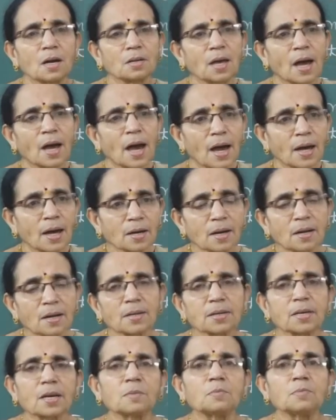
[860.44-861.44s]
the
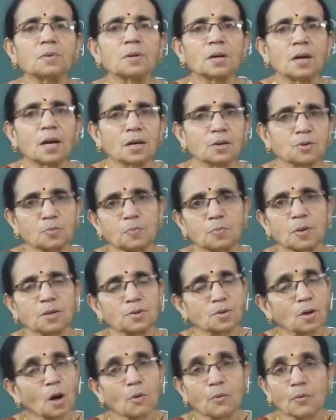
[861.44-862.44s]
angle can be
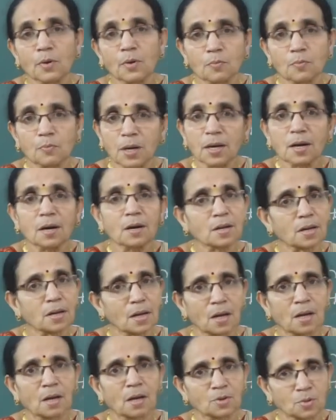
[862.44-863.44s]
expressed, however big or
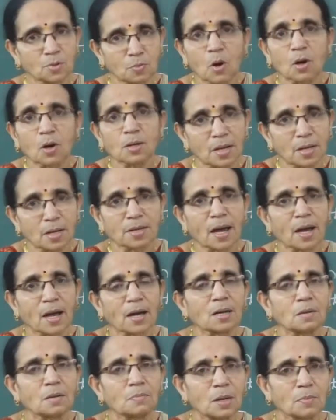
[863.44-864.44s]
uh, small that
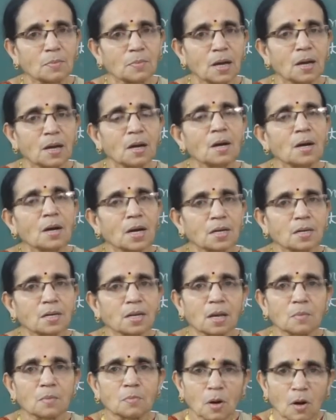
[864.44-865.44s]
angle may be,
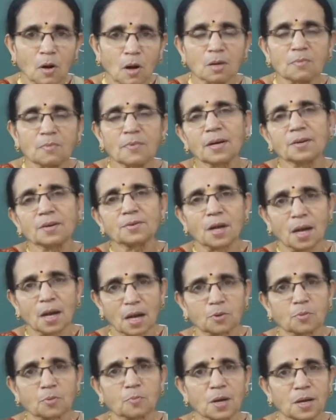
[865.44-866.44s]
it can be always
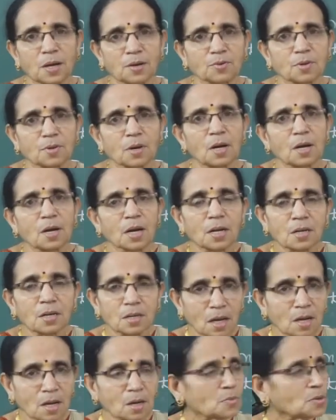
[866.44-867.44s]
expressed
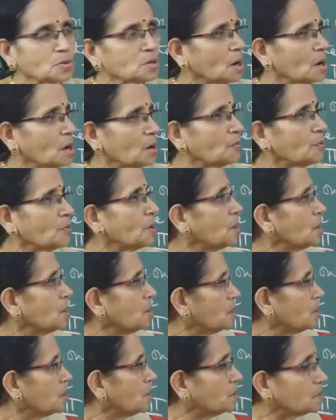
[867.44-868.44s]
in terms of
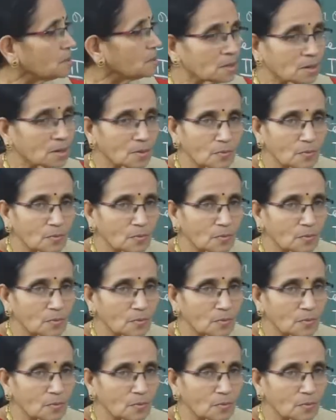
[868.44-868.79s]
uh,